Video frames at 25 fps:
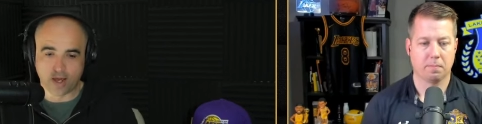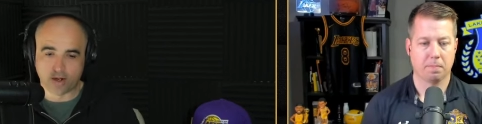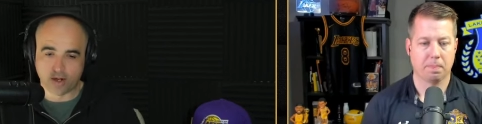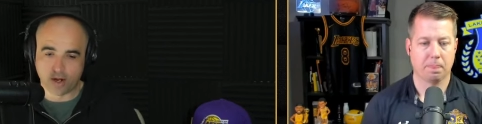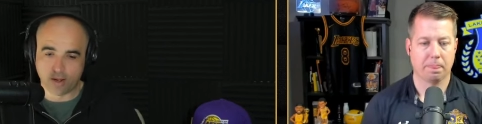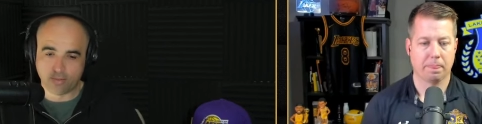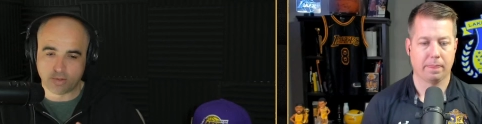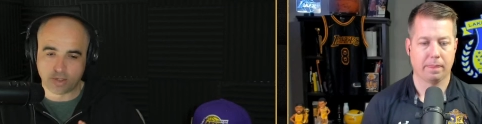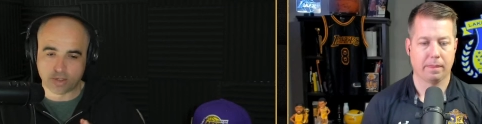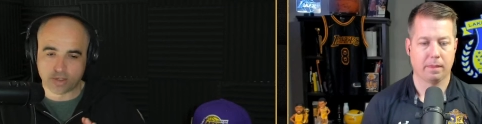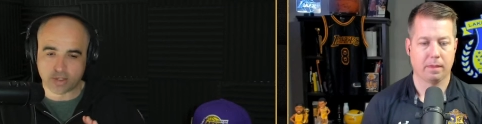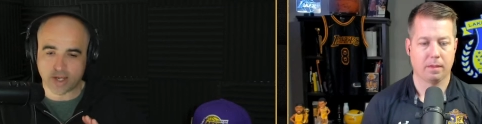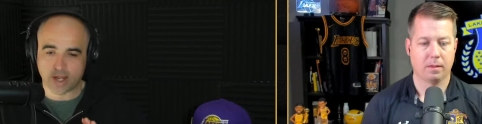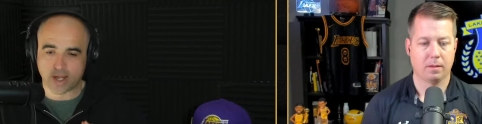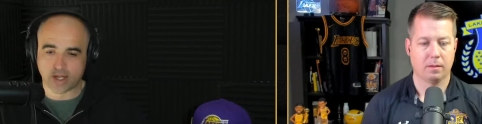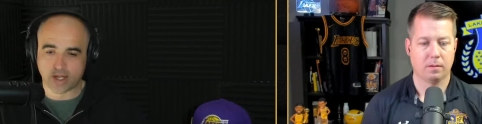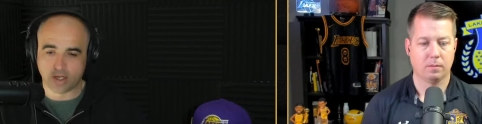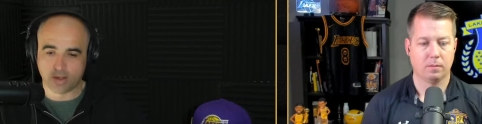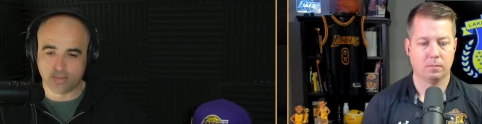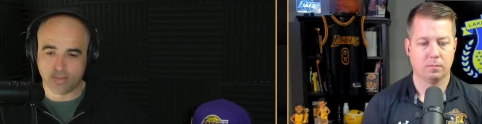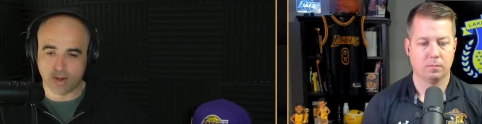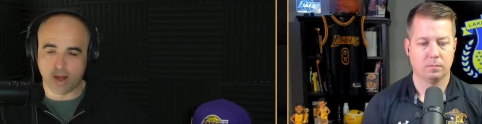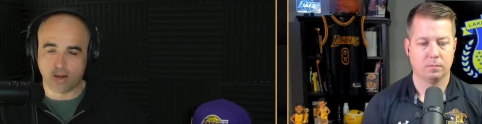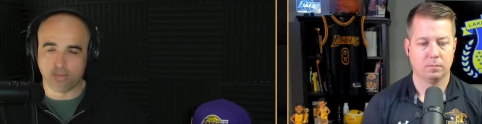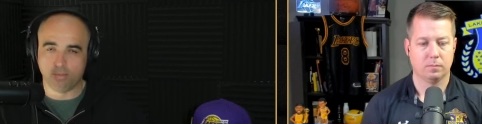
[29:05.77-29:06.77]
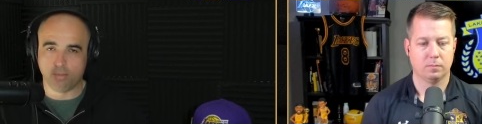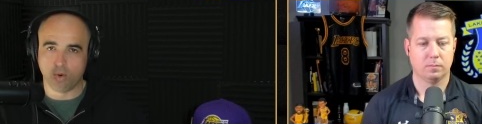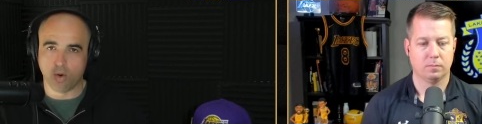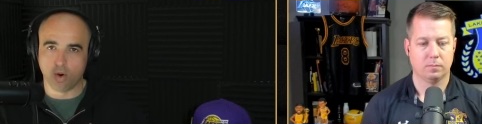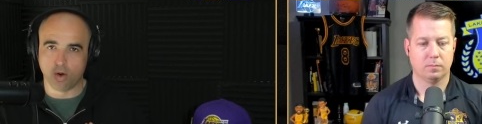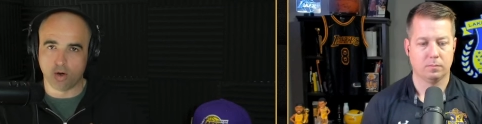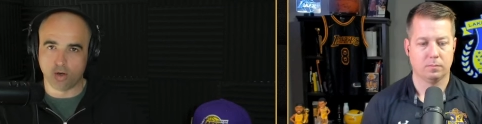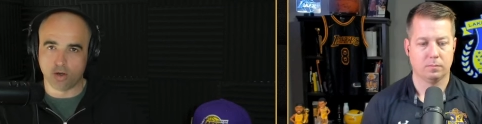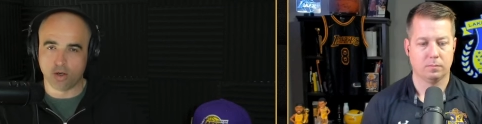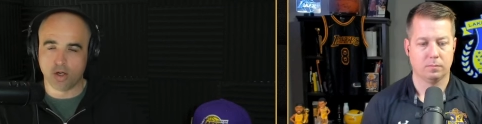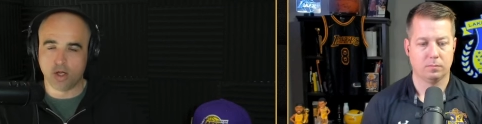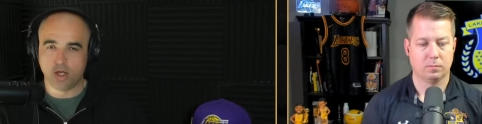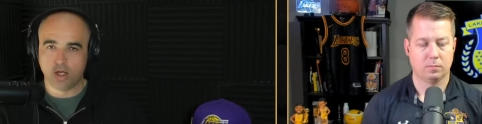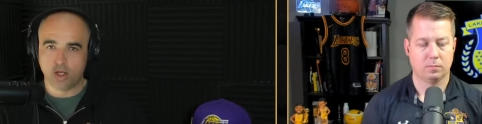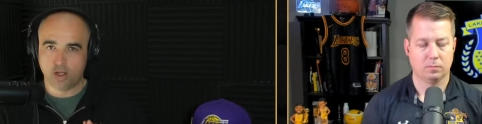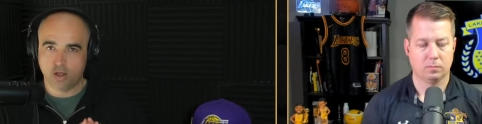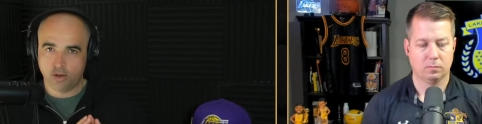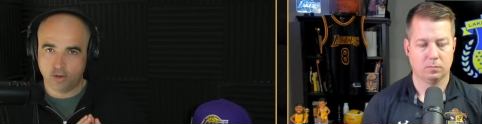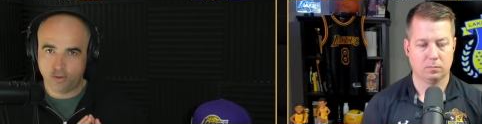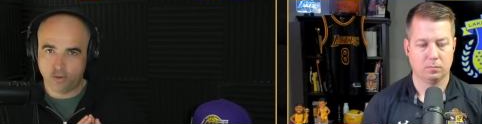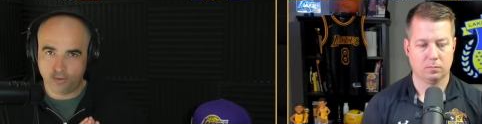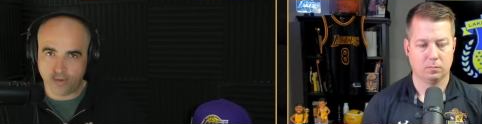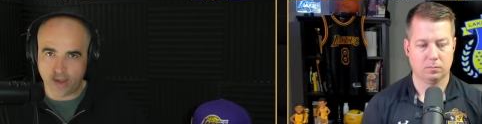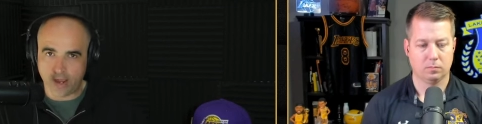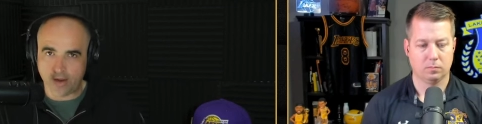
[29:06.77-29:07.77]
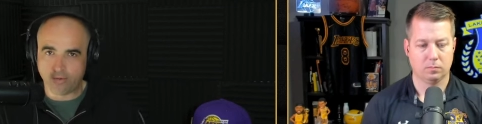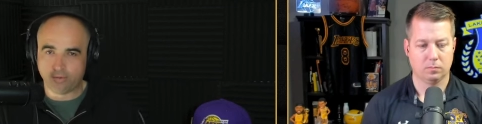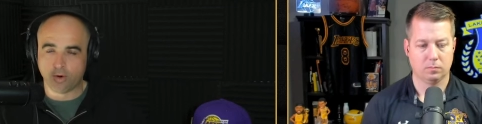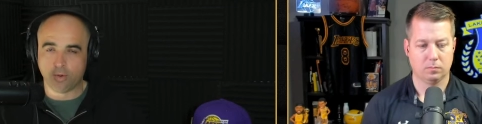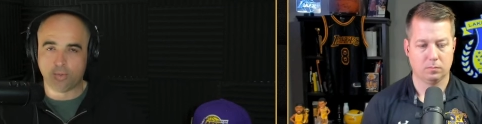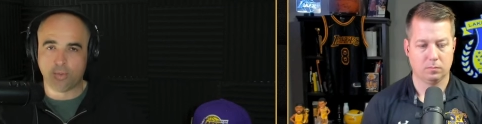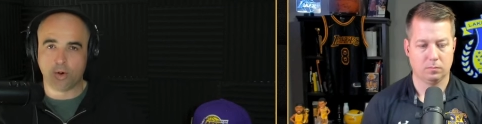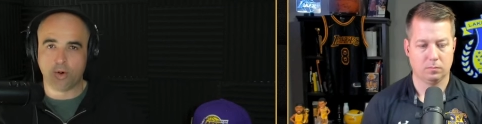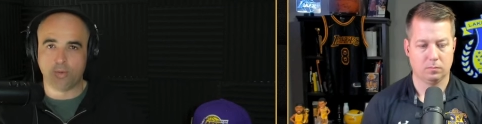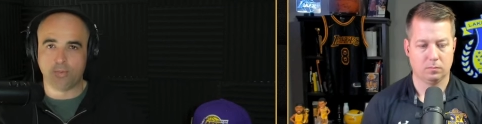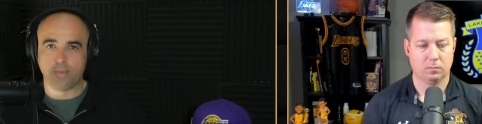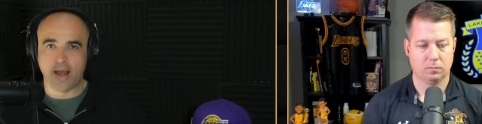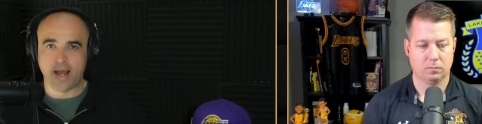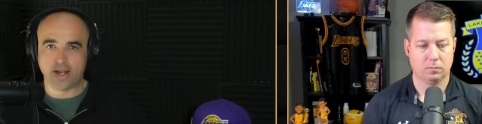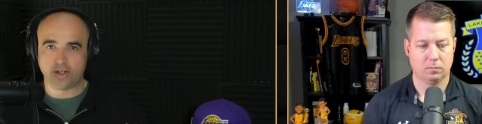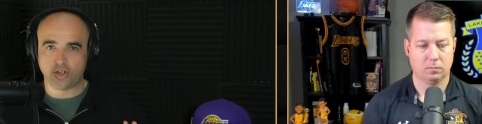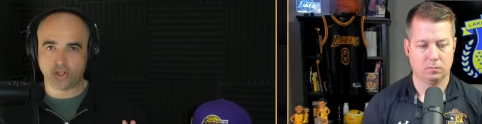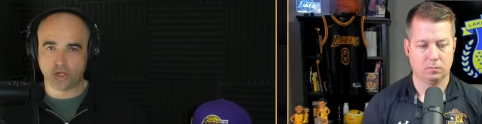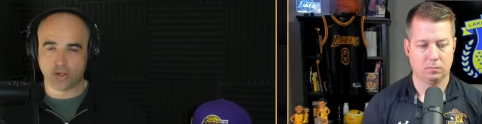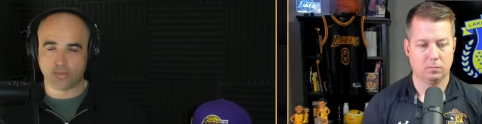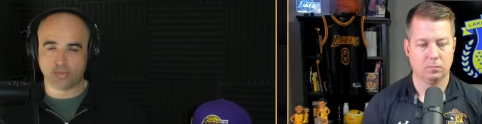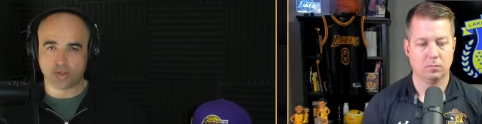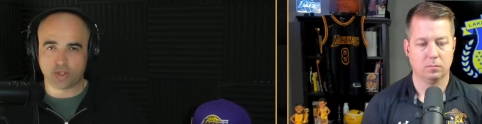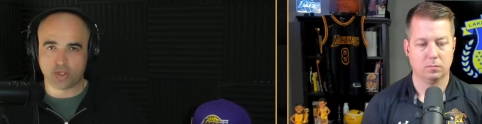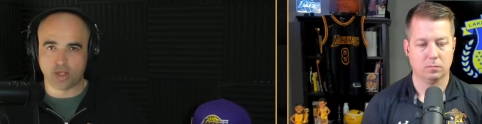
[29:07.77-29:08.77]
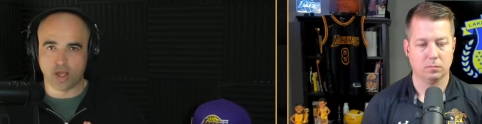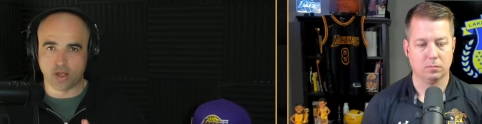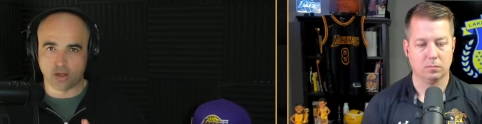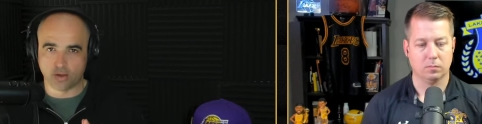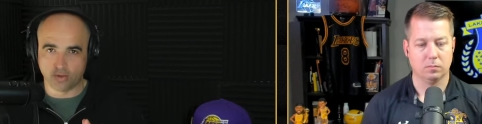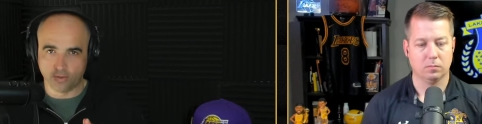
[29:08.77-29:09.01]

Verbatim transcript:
Speaker 1: I'm just talking about more favorable matchups that you mm-hmm.